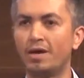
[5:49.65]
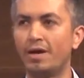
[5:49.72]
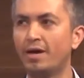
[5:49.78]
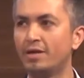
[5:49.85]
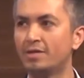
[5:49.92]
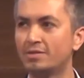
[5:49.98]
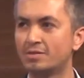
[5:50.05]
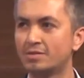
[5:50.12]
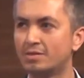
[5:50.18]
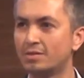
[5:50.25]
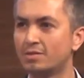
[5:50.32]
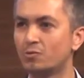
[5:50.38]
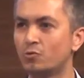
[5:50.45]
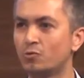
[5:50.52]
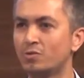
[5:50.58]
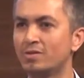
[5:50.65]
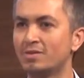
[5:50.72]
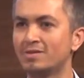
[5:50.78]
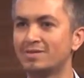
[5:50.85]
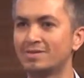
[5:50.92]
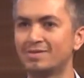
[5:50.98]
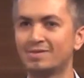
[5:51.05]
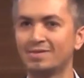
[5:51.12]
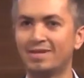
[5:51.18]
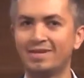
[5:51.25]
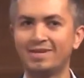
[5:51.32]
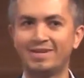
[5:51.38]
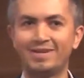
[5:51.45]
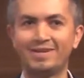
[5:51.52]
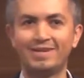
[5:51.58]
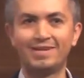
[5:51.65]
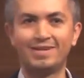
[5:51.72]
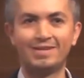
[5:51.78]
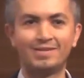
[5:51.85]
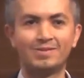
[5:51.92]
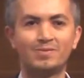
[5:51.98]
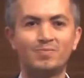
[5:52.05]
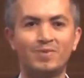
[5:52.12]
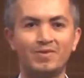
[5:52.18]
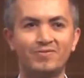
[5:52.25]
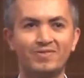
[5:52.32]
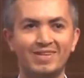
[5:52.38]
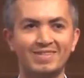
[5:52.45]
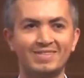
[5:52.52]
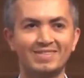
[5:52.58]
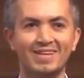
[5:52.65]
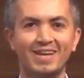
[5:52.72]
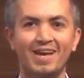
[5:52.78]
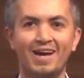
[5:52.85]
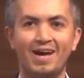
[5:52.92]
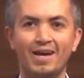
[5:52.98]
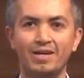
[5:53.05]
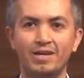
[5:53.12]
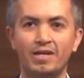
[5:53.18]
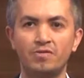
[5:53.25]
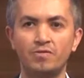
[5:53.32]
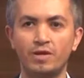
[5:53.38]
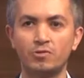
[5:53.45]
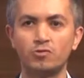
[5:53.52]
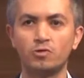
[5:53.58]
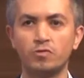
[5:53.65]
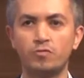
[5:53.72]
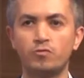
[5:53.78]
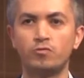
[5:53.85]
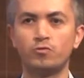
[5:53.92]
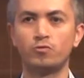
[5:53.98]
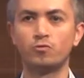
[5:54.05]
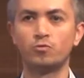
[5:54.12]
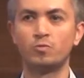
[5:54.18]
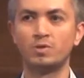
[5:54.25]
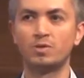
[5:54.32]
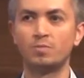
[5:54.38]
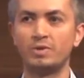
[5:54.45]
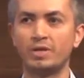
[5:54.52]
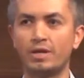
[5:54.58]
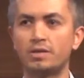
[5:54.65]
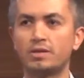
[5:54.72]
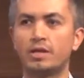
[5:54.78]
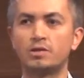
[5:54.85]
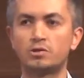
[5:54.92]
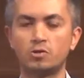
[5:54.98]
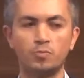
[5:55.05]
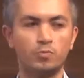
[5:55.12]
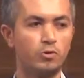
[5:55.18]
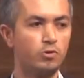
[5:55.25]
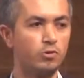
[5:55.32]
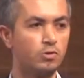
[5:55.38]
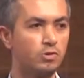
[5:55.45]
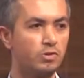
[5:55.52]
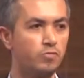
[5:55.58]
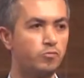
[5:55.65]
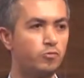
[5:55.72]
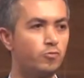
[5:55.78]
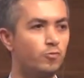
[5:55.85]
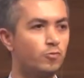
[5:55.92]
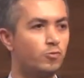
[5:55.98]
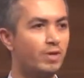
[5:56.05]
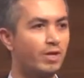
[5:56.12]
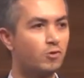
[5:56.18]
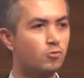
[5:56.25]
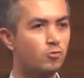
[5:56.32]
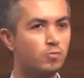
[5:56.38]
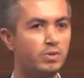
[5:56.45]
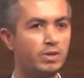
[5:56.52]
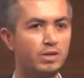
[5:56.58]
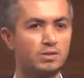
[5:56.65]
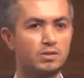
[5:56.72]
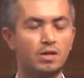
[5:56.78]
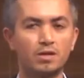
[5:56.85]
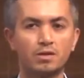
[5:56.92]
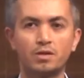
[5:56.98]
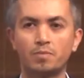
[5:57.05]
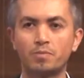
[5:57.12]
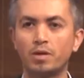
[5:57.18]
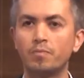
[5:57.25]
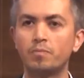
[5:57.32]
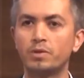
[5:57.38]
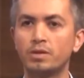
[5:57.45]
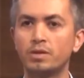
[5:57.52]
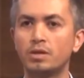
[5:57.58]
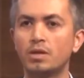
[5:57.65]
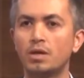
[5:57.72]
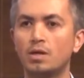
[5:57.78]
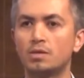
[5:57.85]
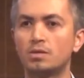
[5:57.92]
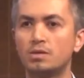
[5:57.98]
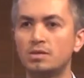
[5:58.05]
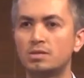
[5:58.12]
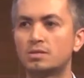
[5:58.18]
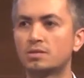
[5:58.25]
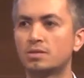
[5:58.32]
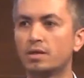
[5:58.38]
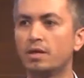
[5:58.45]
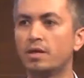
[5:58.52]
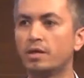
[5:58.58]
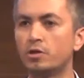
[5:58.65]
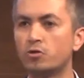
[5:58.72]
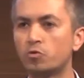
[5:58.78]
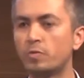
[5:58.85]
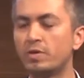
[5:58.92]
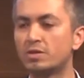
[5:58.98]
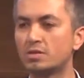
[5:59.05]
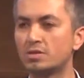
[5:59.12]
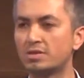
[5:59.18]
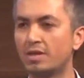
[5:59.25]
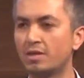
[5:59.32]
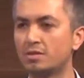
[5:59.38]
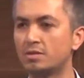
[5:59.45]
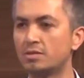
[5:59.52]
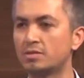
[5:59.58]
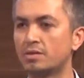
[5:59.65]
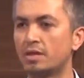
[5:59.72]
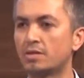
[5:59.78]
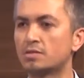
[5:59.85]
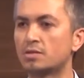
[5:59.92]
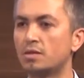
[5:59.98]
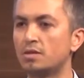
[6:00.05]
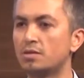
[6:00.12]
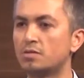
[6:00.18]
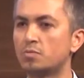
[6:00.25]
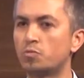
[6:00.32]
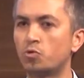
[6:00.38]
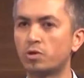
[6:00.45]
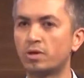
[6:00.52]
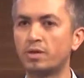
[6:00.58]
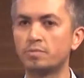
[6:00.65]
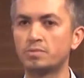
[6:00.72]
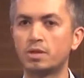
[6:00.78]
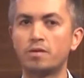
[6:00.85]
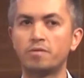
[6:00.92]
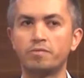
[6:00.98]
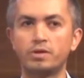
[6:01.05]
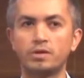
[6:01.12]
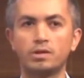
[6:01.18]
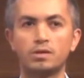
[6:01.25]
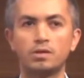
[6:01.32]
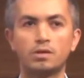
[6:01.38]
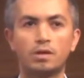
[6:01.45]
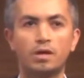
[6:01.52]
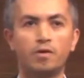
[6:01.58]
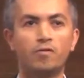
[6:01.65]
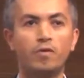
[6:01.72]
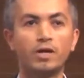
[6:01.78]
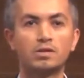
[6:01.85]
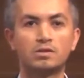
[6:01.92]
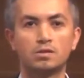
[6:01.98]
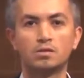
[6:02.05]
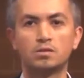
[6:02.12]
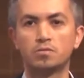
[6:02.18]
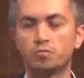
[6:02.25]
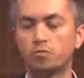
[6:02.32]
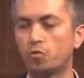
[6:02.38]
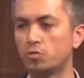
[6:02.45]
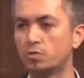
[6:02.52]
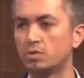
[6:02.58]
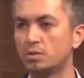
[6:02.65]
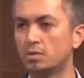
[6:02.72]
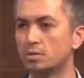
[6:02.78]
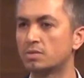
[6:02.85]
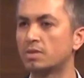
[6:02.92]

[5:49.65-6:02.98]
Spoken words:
And the students, my friends, I advise you, if you will be an entrepreneur, if you would like to be a startup company, these incubator centers, accelerator programs are very vital for the